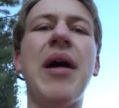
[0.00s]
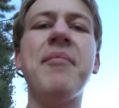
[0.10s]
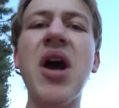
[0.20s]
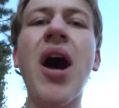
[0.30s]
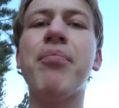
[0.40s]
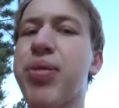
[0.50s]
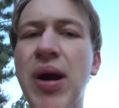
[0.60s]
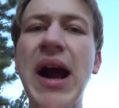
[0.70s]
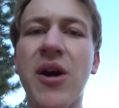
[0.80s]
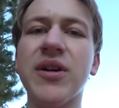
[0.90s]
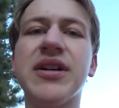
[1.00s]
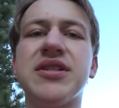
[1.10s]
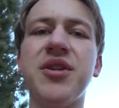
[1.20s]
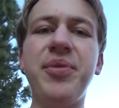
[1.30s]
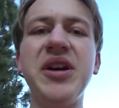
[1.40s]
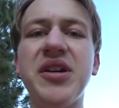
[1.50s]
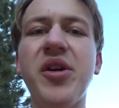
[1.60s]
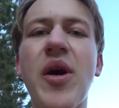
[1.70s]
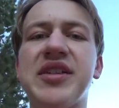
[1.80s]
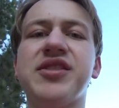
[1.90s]
I'm not proud to be a
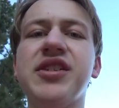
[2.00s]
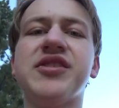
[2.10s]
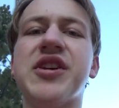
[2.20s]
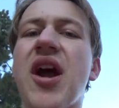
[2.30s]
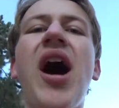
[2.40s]
US citizen.